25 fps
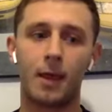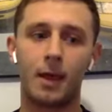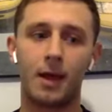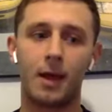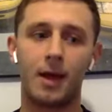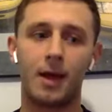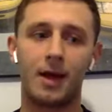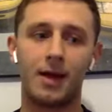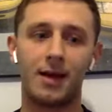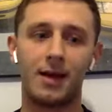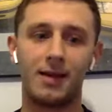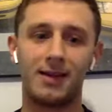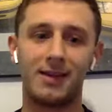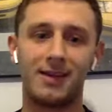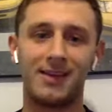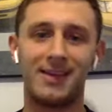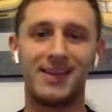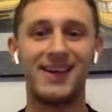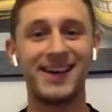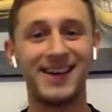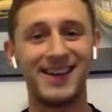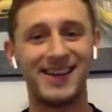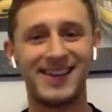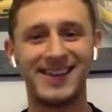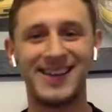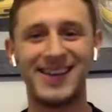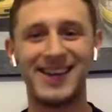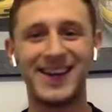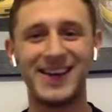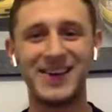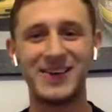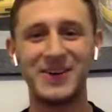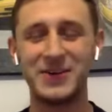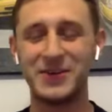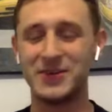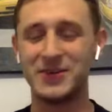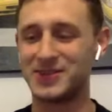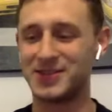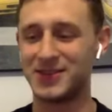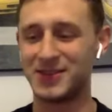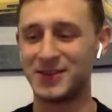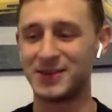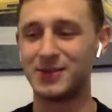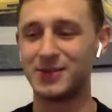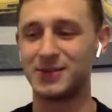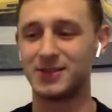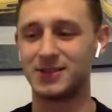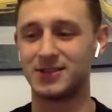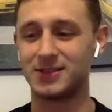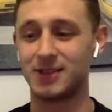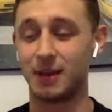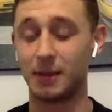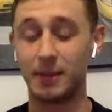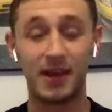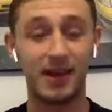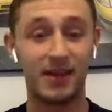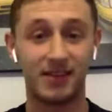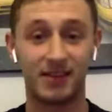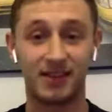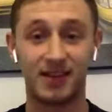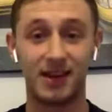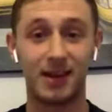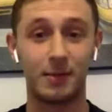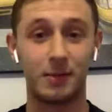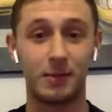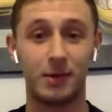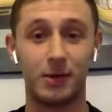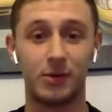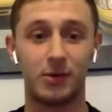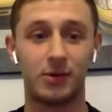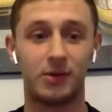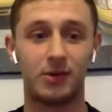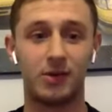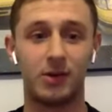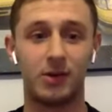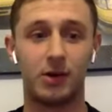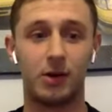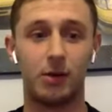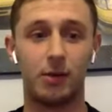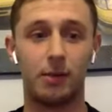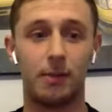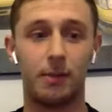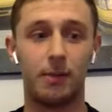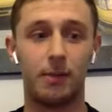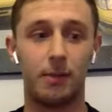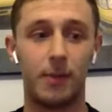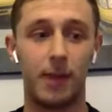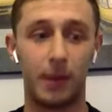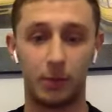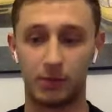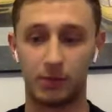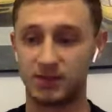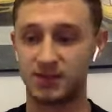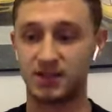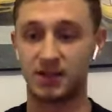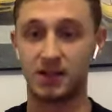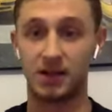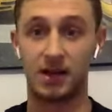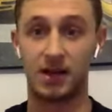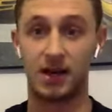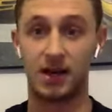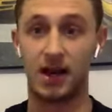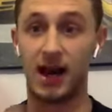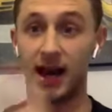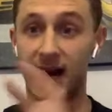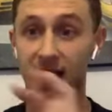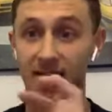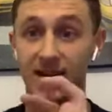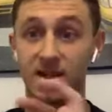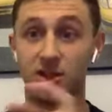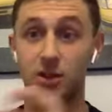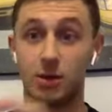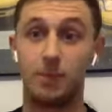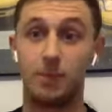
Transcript: And it was. I mean, at the time I was I was still a high